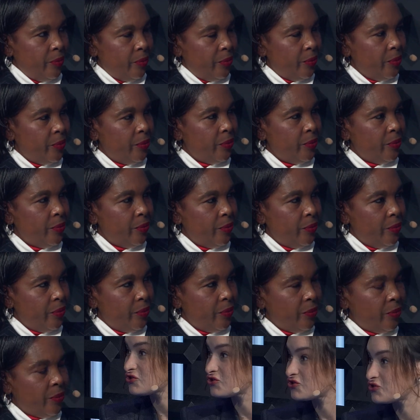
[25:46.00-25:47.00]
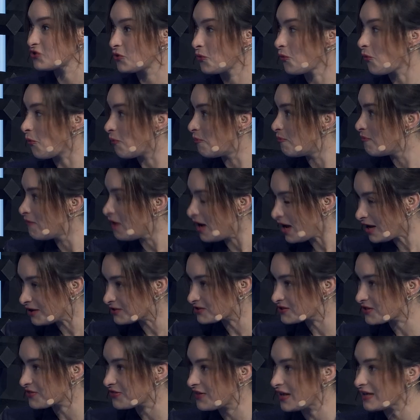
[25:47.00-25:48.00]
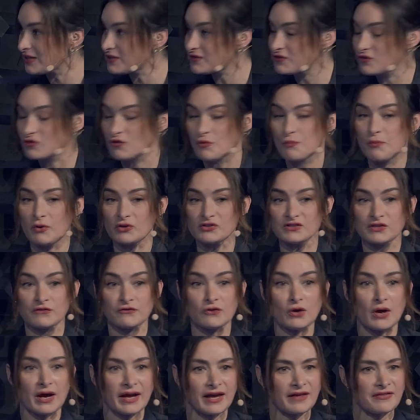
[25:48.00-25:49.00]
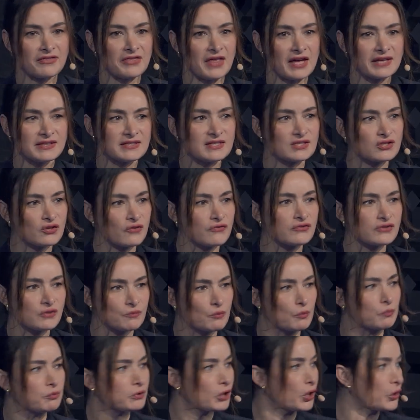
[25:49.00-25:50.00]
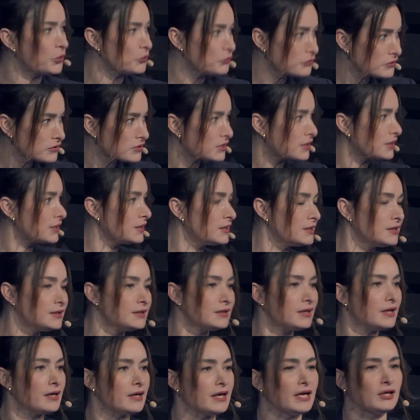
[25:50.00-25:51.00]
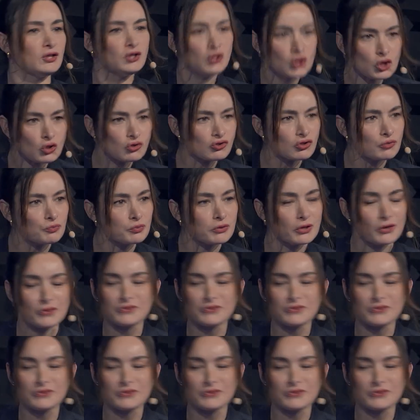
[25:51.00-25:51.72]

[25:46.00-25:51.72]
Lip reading: Thank you so much. Thanks to the both of you. I guess they deserve some applause, unusual applause